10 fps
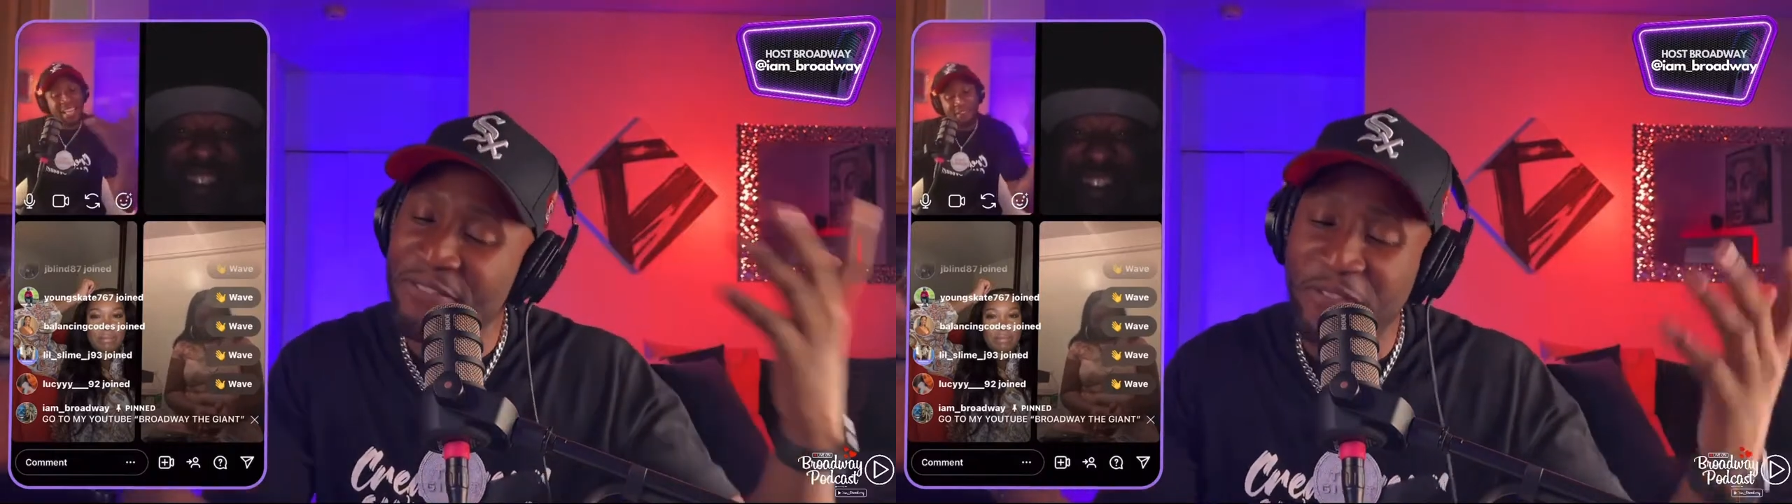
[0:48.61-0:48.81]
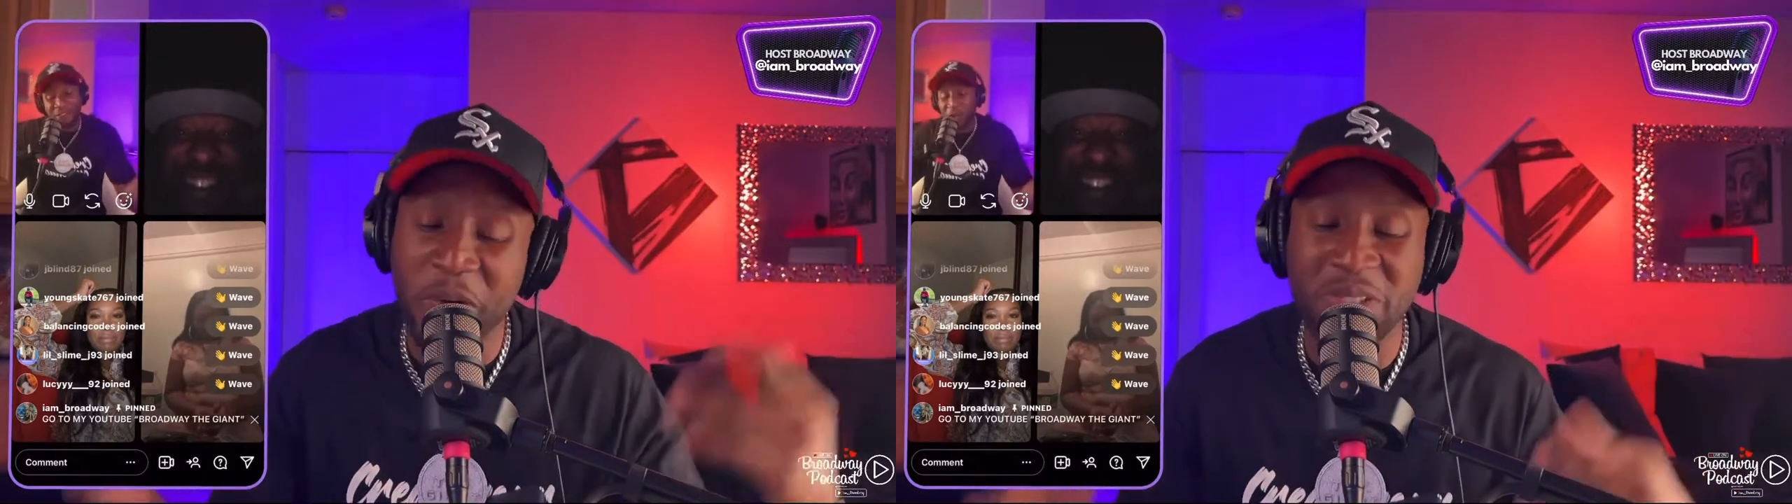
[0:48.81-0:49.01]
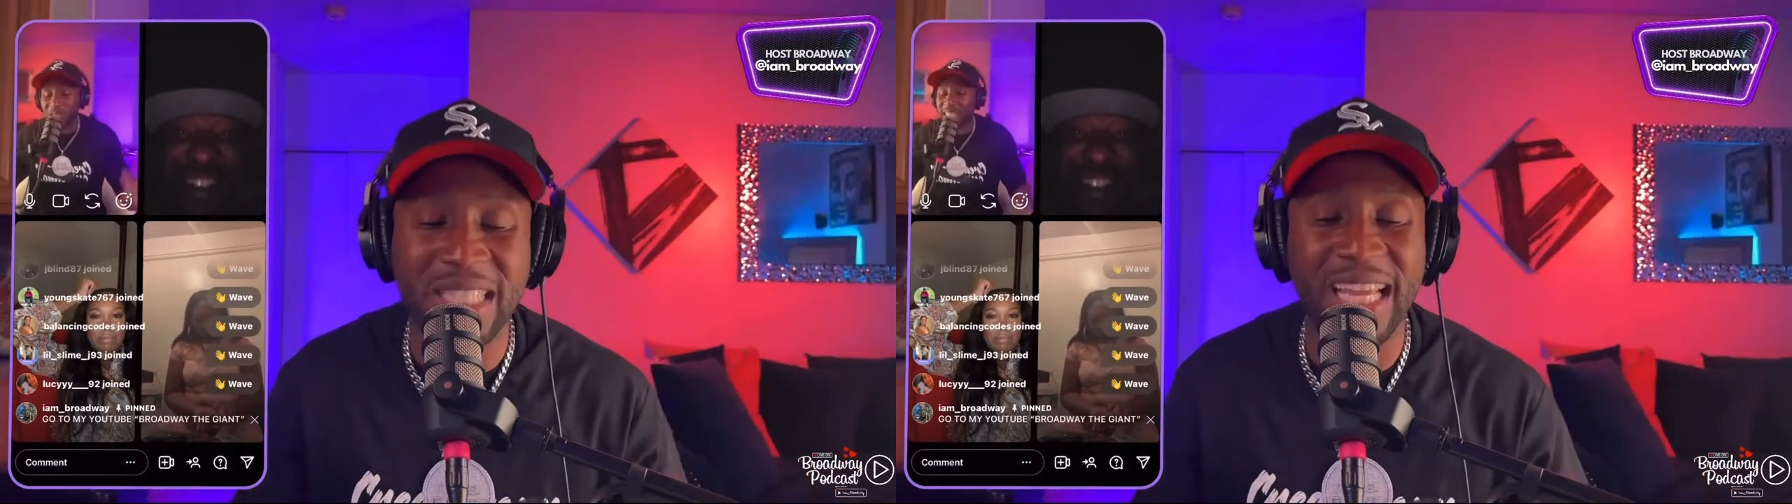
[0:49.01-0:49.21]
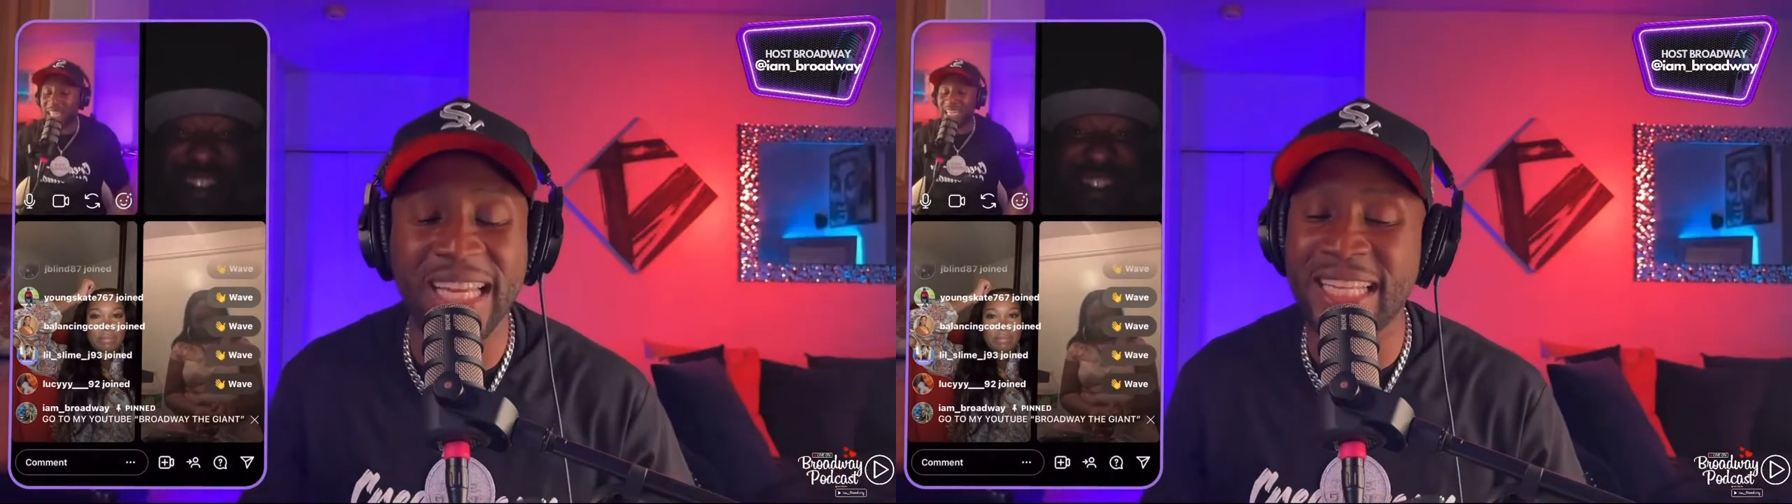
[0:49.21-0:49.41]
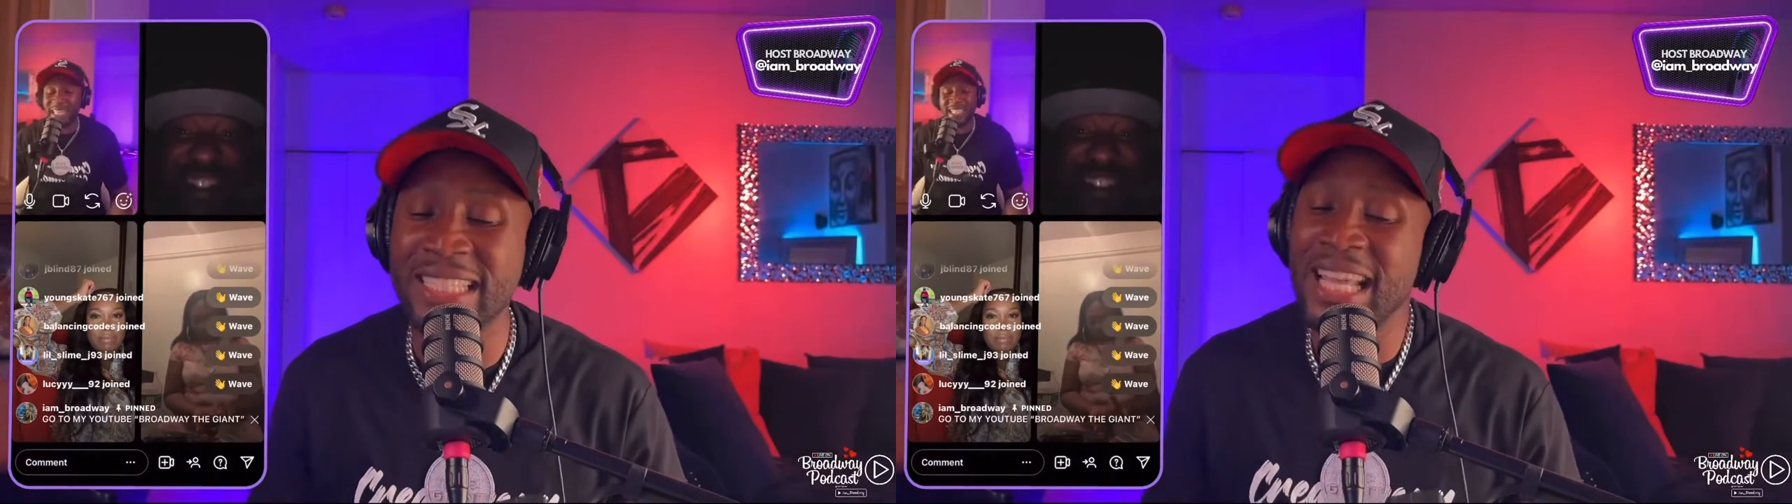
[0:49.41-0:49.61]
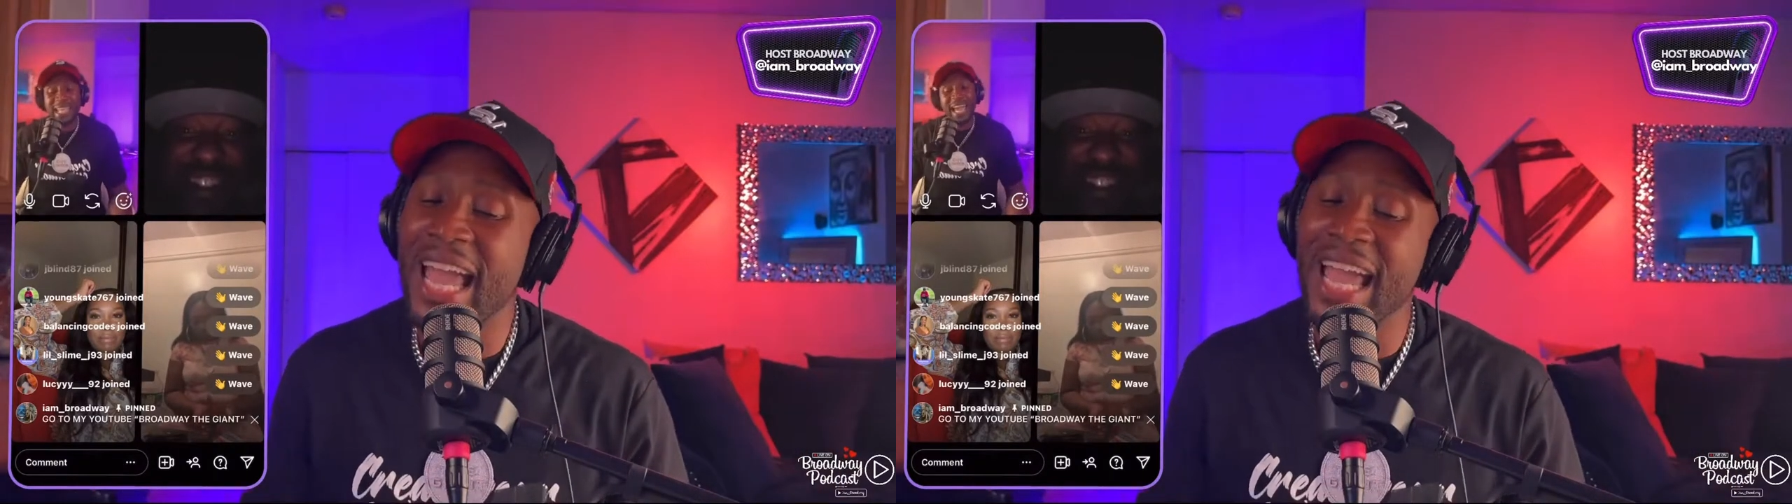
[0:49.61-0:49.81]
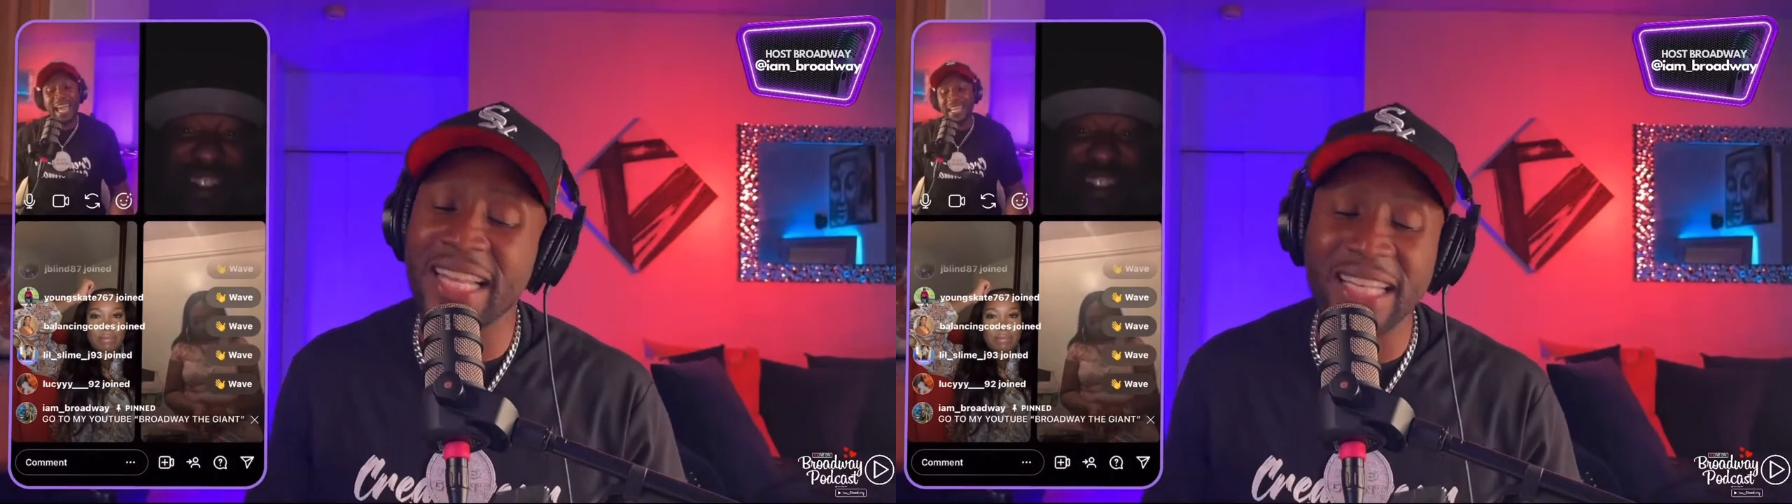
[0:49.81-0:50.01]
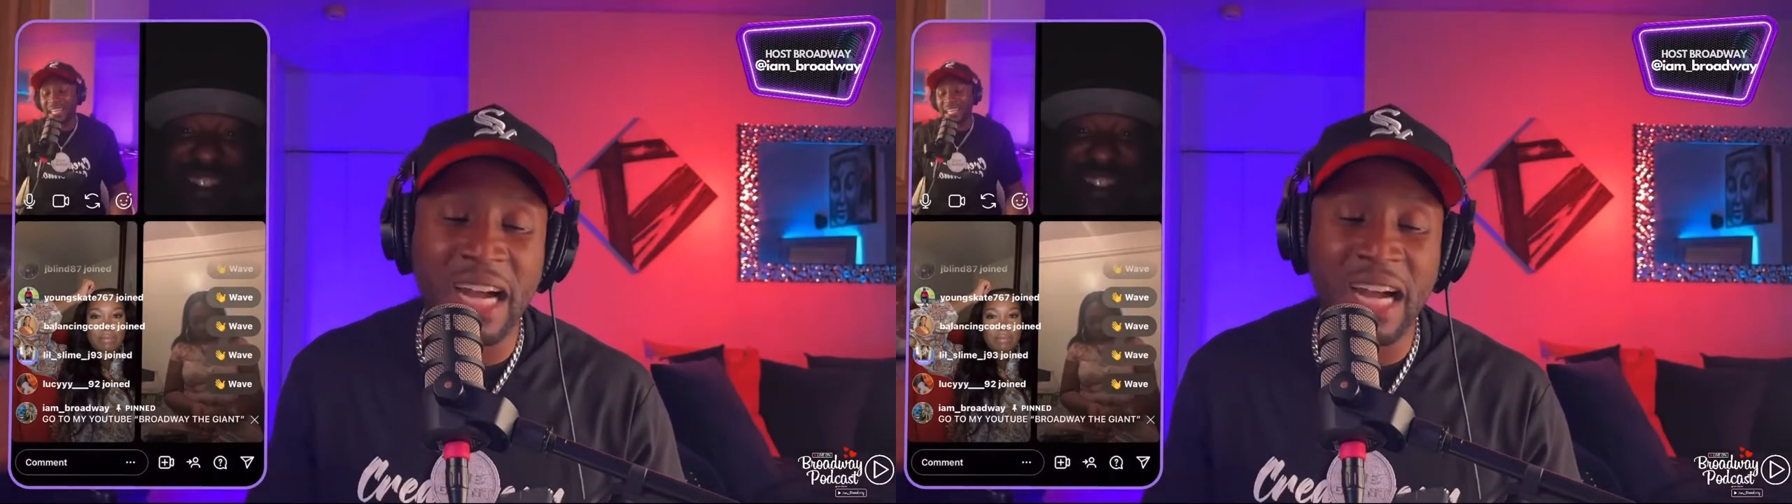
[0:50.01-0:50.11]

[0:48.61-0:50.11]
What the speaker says: first, ladies. And